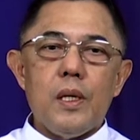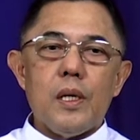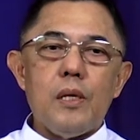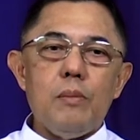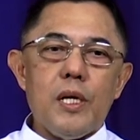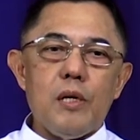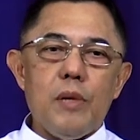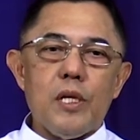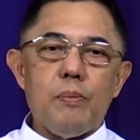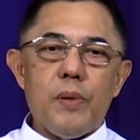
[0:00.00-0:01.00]
In
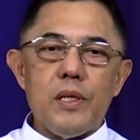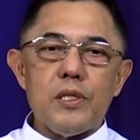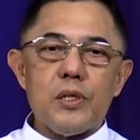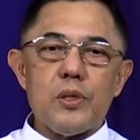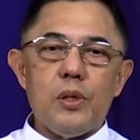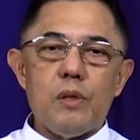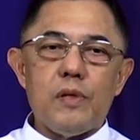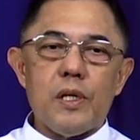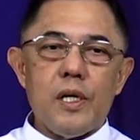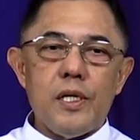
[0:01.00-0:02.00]
many places all
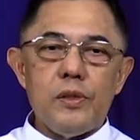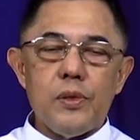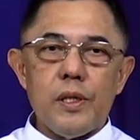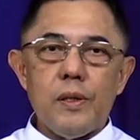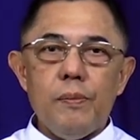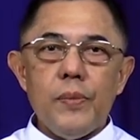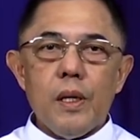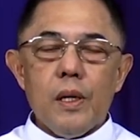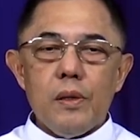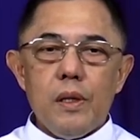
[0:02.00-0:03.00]
over the country,
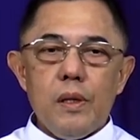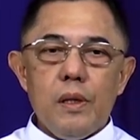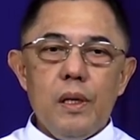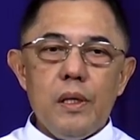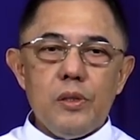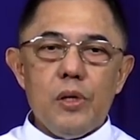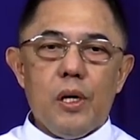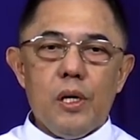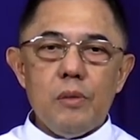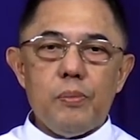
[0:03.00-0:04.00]
the early
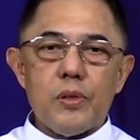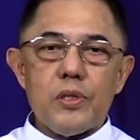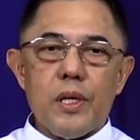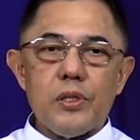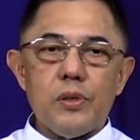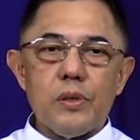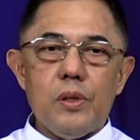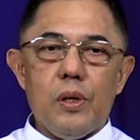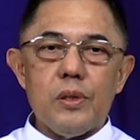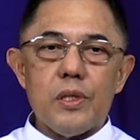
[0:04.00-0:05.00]
dawn procession
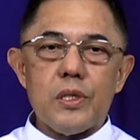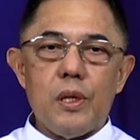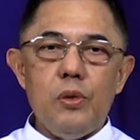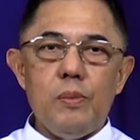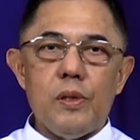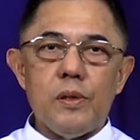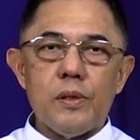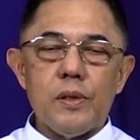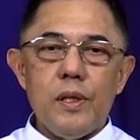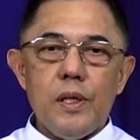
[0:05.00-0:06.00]
called the
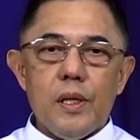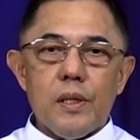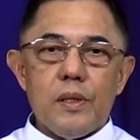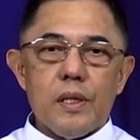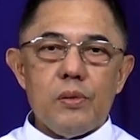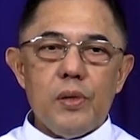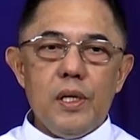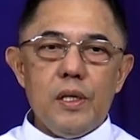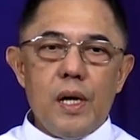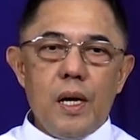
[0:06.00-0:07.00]
Salubong, that
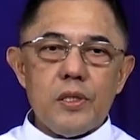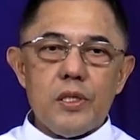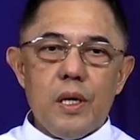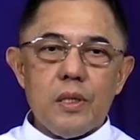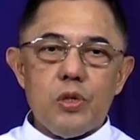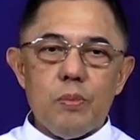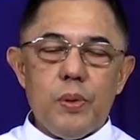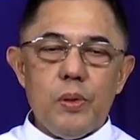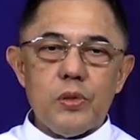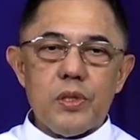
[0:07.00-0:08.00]
reenacts that
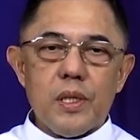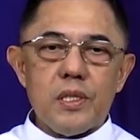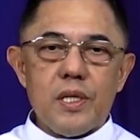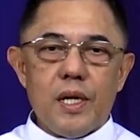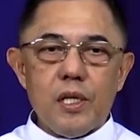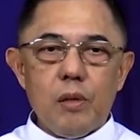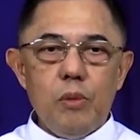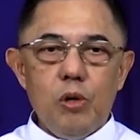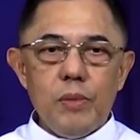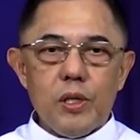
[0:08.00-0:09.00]
supposed ecstatic
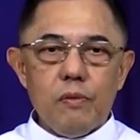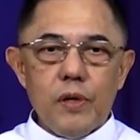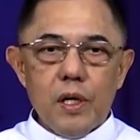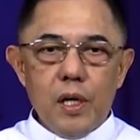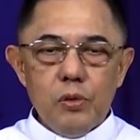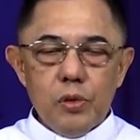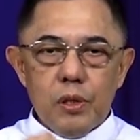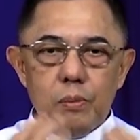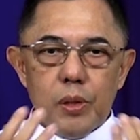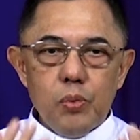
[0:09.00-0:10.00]
moment of
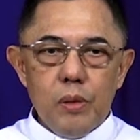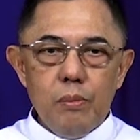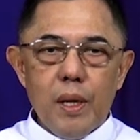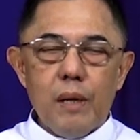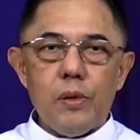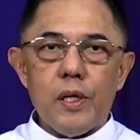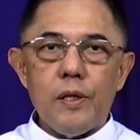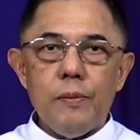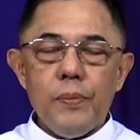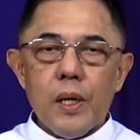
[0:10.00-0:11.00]
encounter between
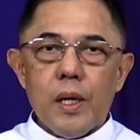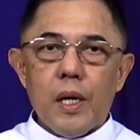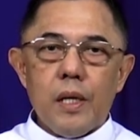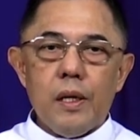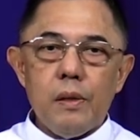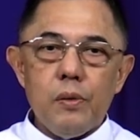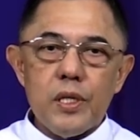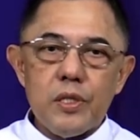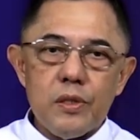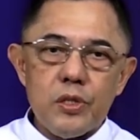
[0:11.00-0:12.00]
Mary and her
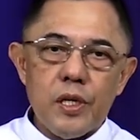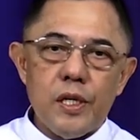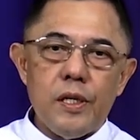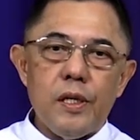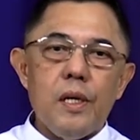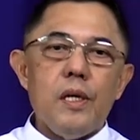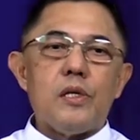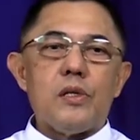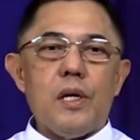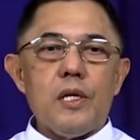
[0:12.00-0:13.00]
risen Son,
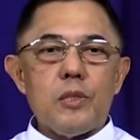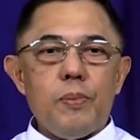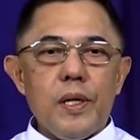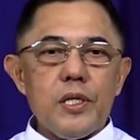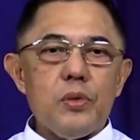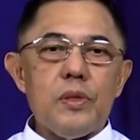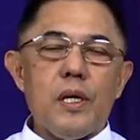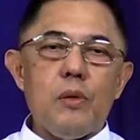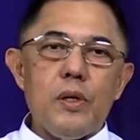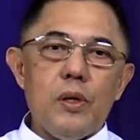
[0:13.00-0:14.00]
takes place
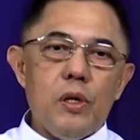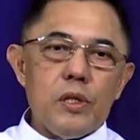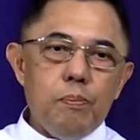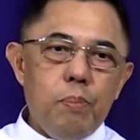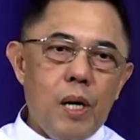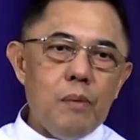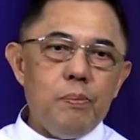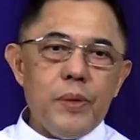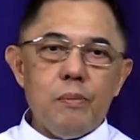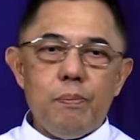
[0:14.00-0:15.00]
today with all the
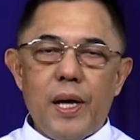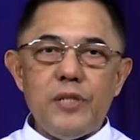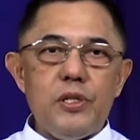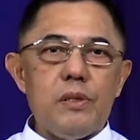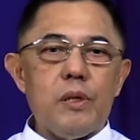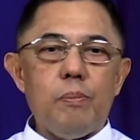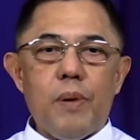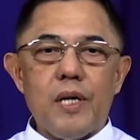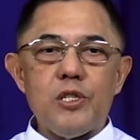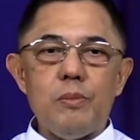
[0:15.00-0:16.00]
pomp and pageantry
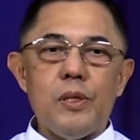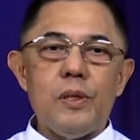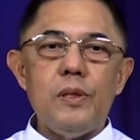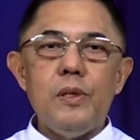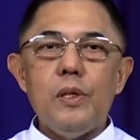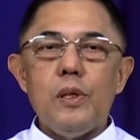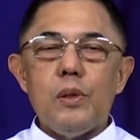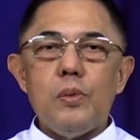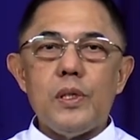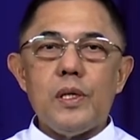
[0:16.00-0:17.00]
possible
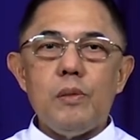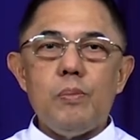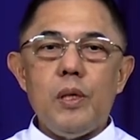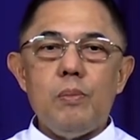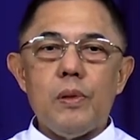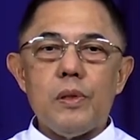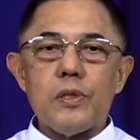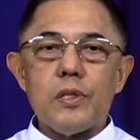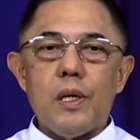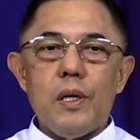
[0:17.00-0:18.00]
within
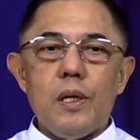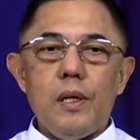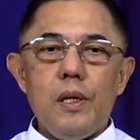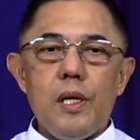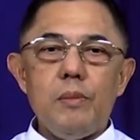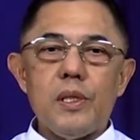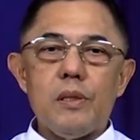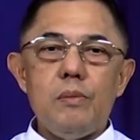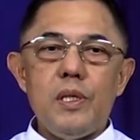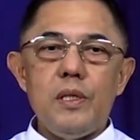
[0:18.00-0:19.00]
people's
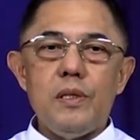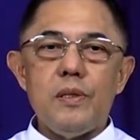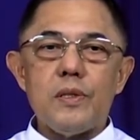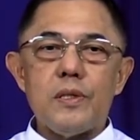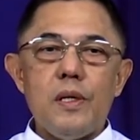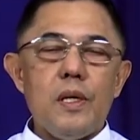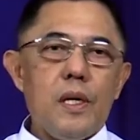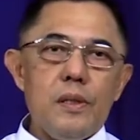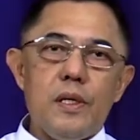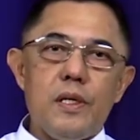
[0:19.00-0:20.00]
limited means.
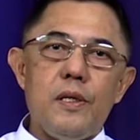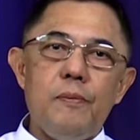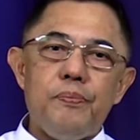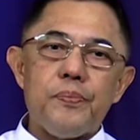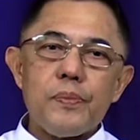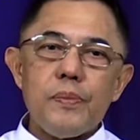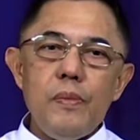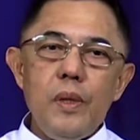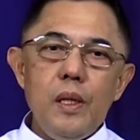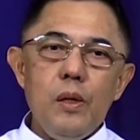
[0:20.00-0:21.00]
Indeed,
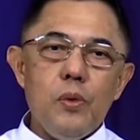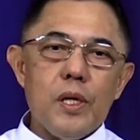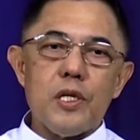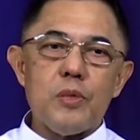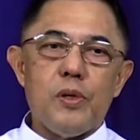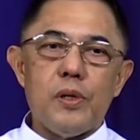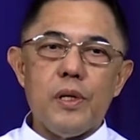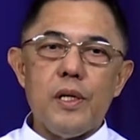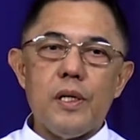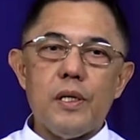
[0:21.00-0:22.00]
what is more
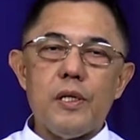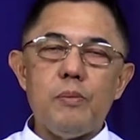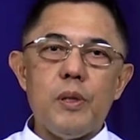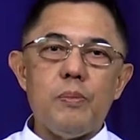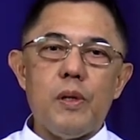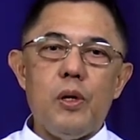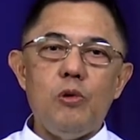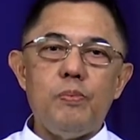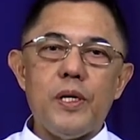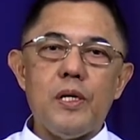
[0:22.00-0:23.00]
real than people
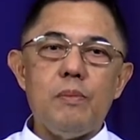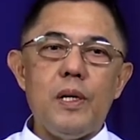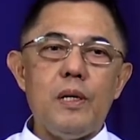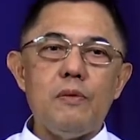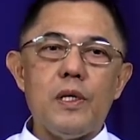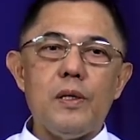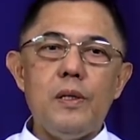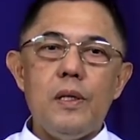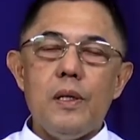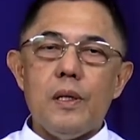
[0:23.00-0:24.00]
hoping and believing
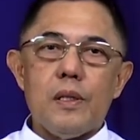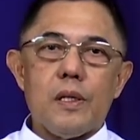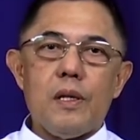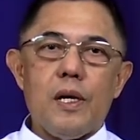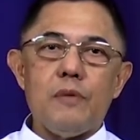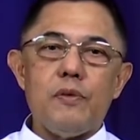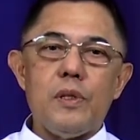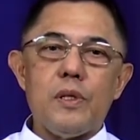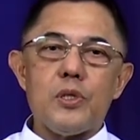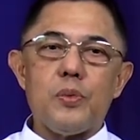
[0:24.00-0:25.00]
that life
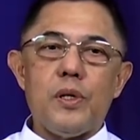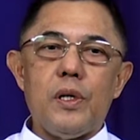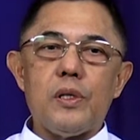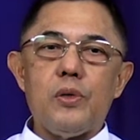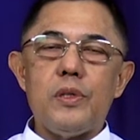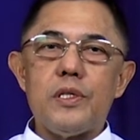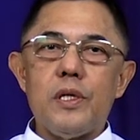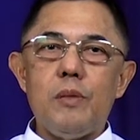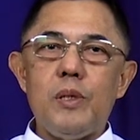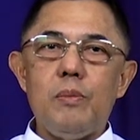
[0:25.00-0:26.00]
in this world could
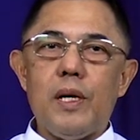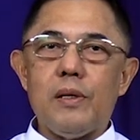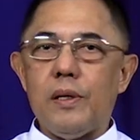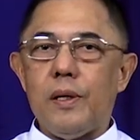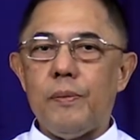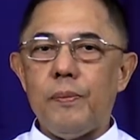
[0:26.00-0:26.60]
still be better?